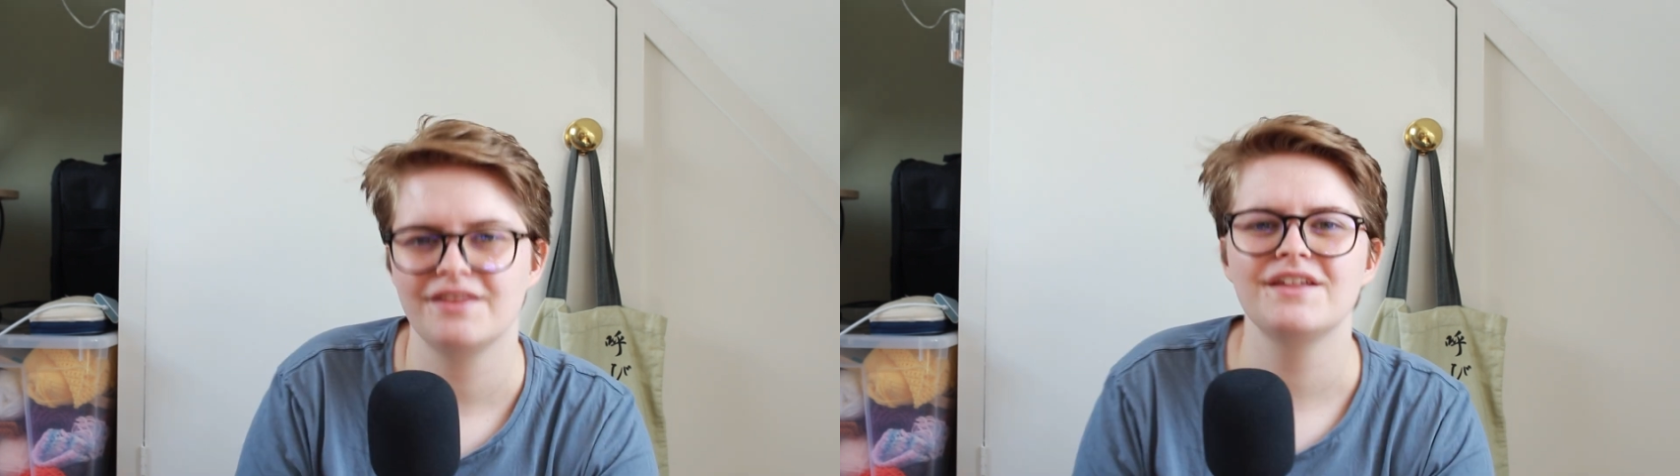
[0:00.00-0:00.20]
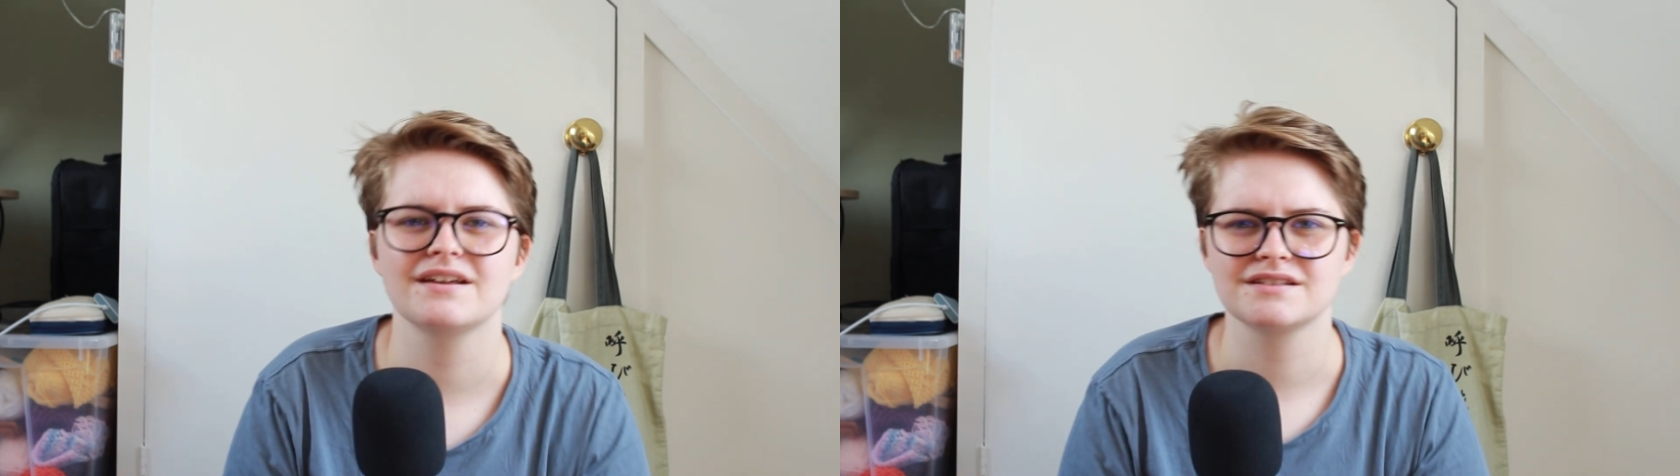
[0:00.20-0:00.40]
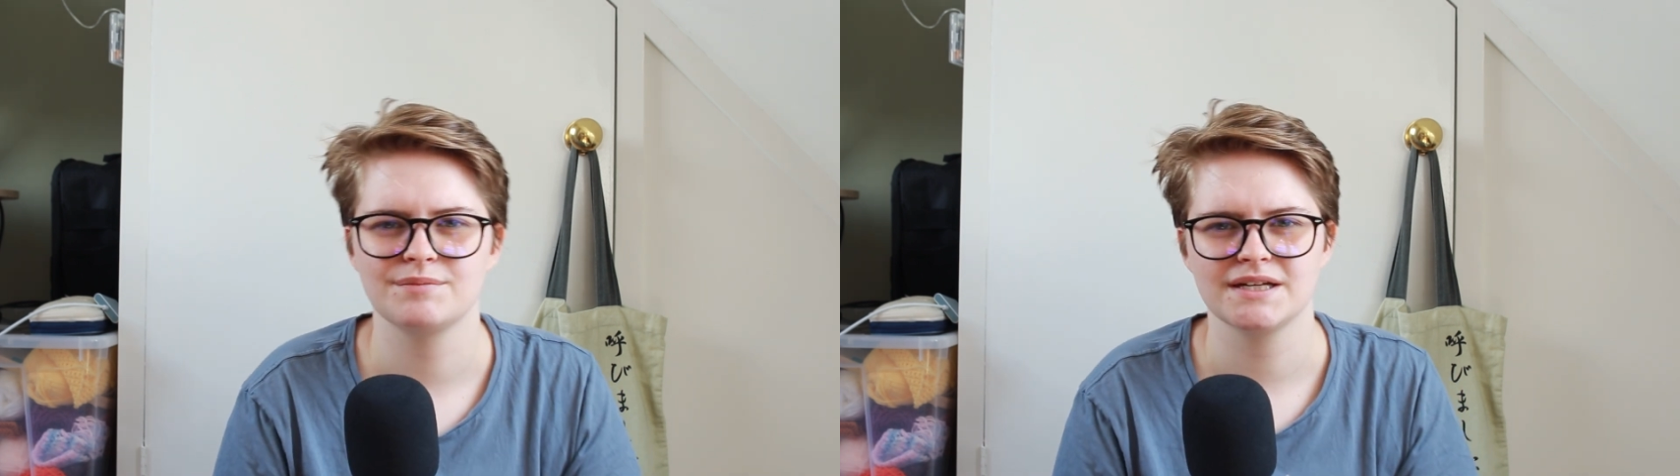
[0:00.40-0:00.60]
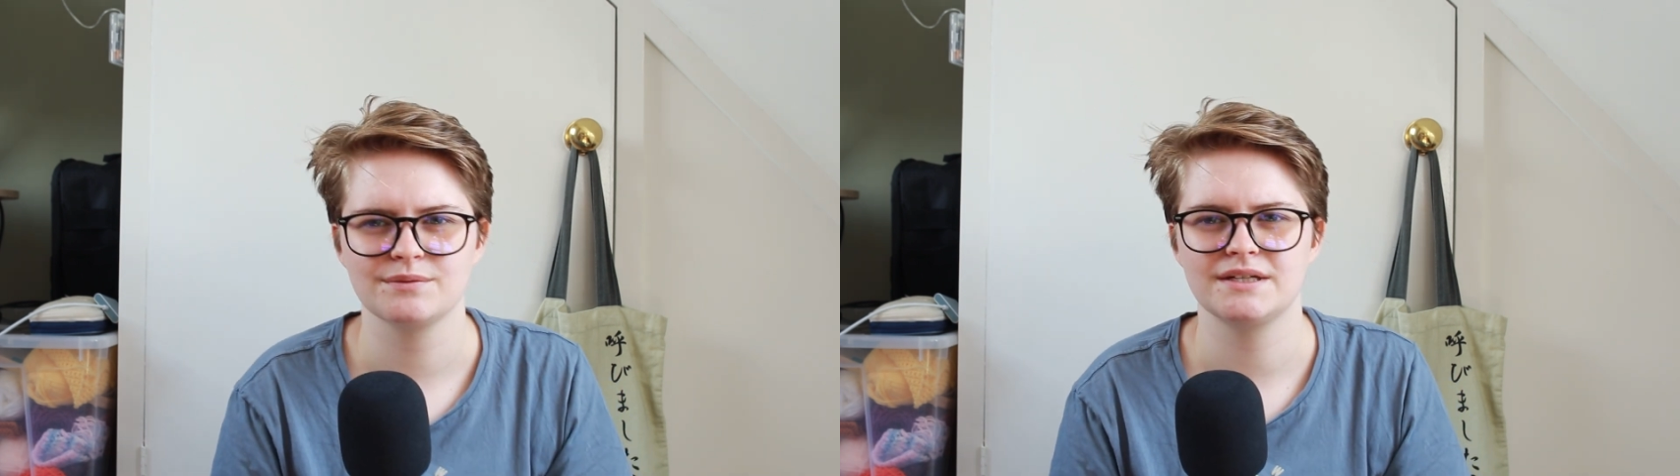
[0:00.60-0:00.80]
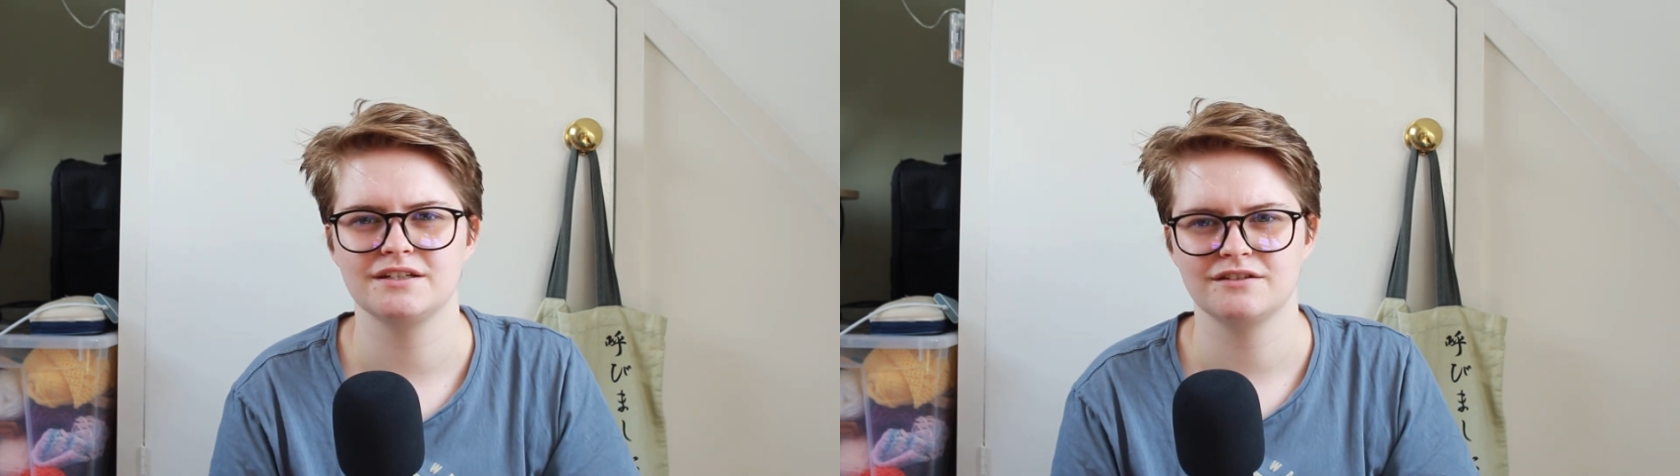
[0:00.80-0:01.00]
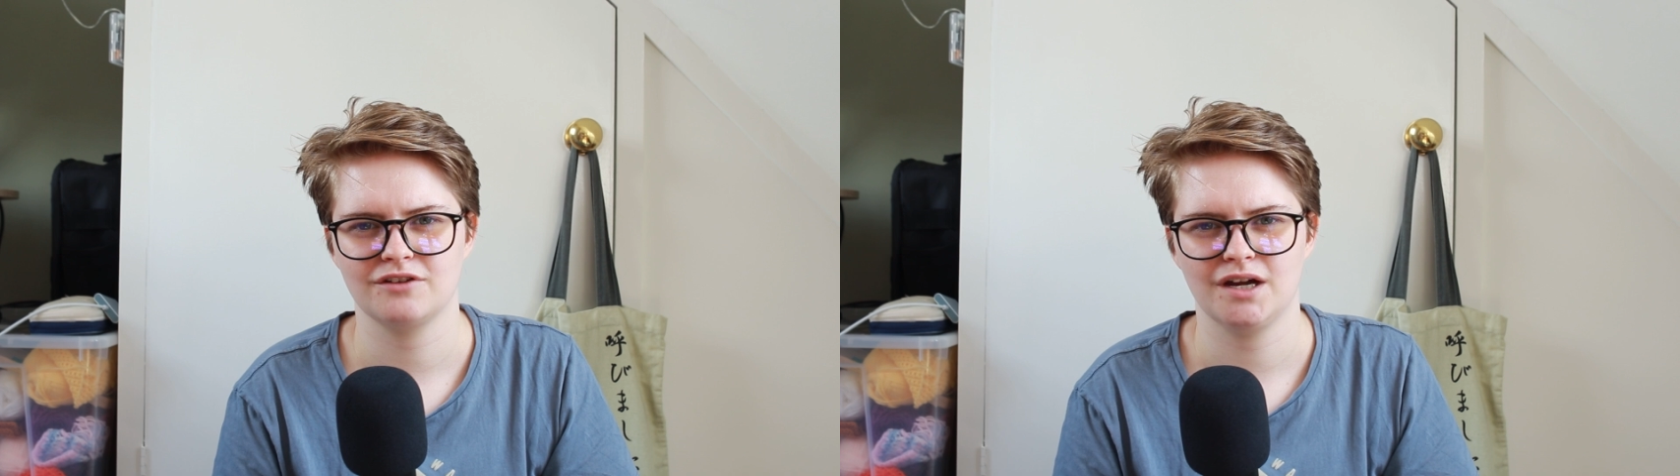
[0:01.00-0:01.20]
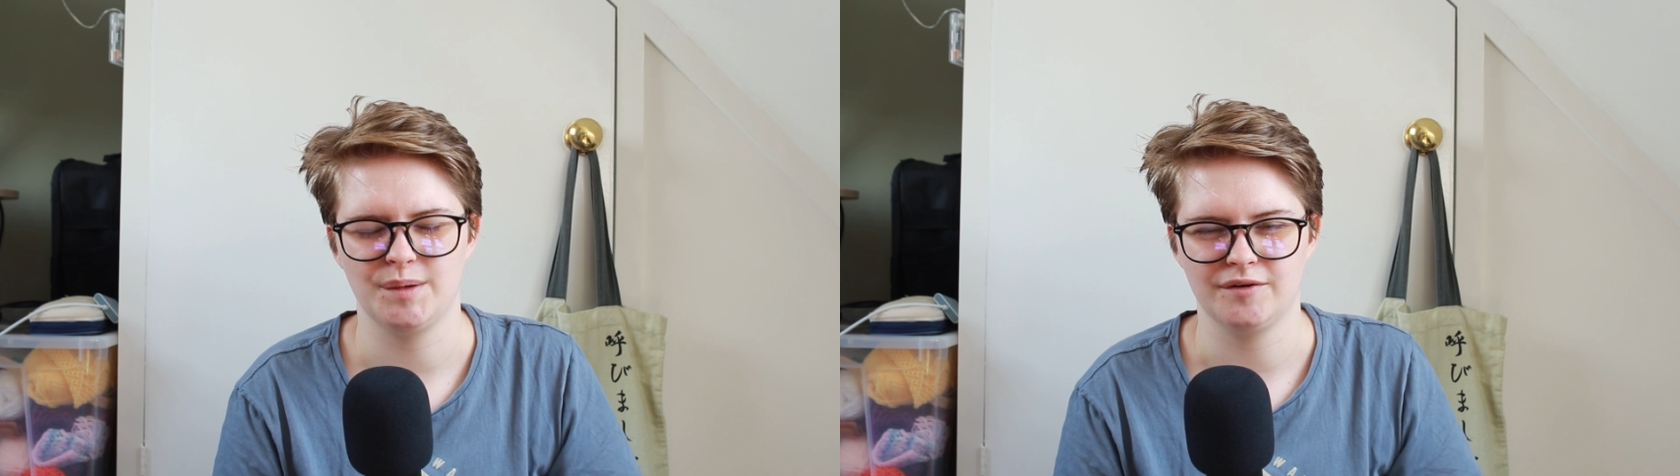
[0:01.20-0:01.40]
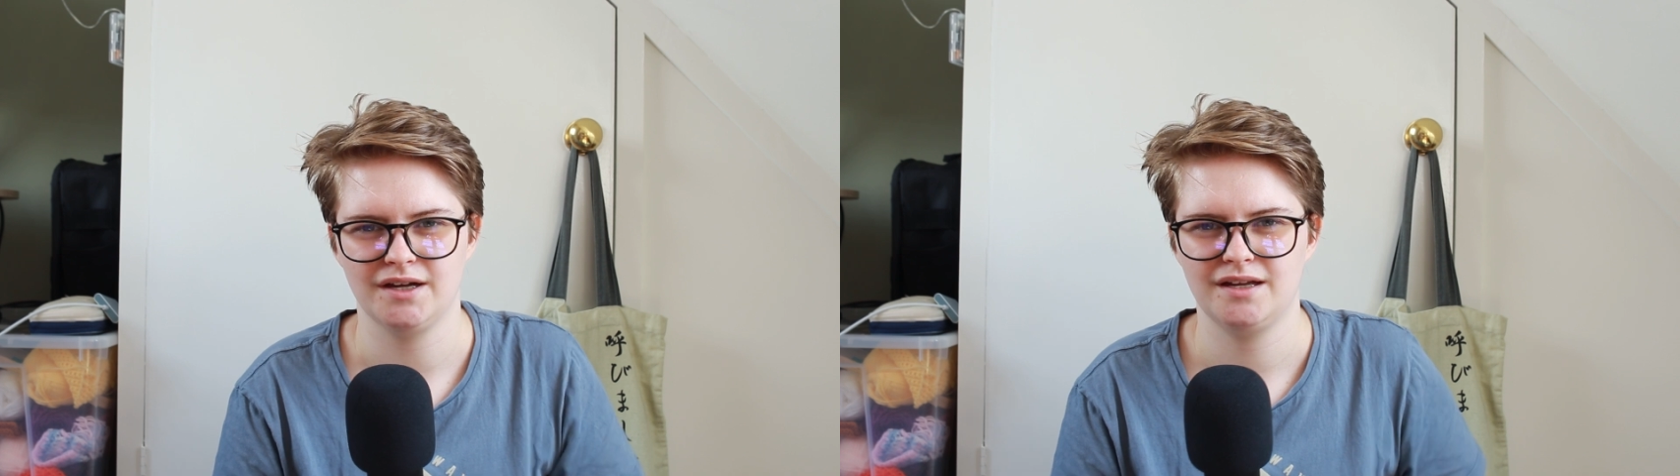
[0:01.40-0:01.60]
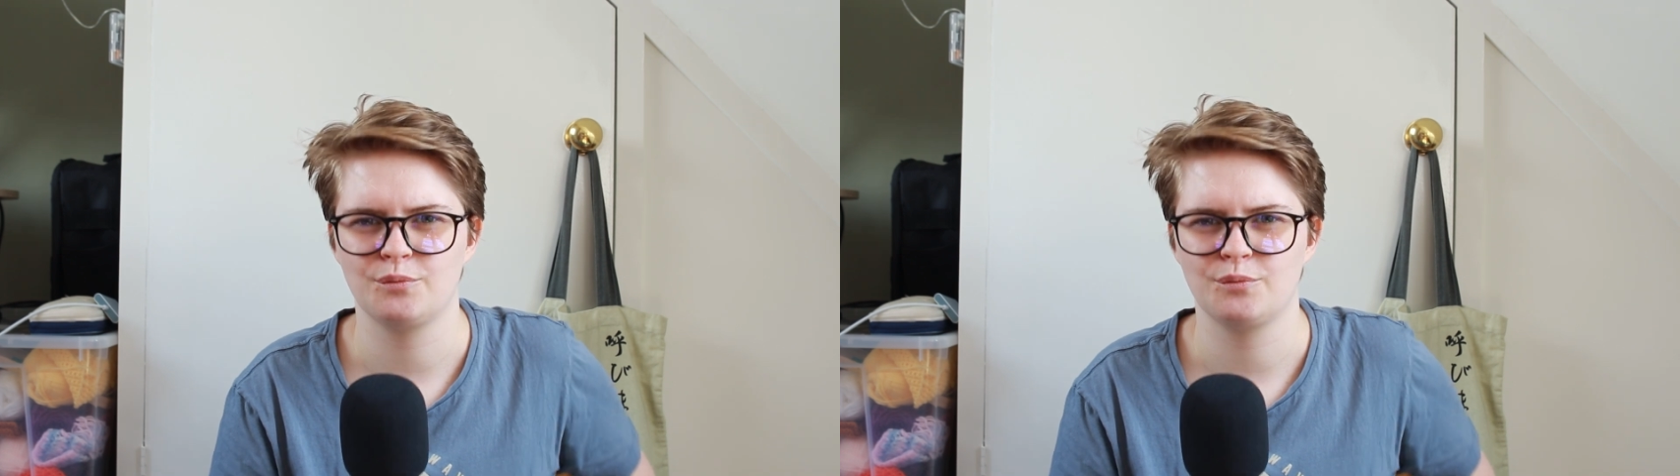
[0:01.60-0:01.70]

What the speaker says: I think that's the best way to describe it, right?